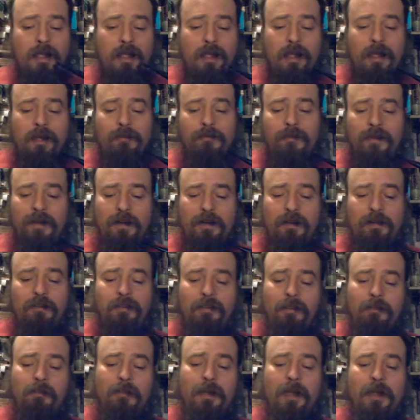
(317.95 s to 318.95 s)
I think this
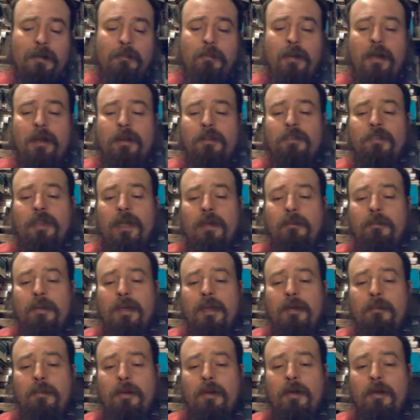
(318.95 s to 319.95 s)
is made by the same
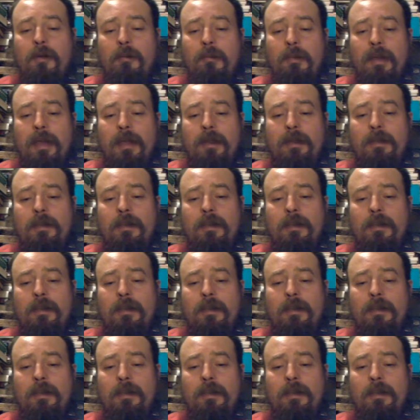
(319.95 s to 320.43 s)
people who make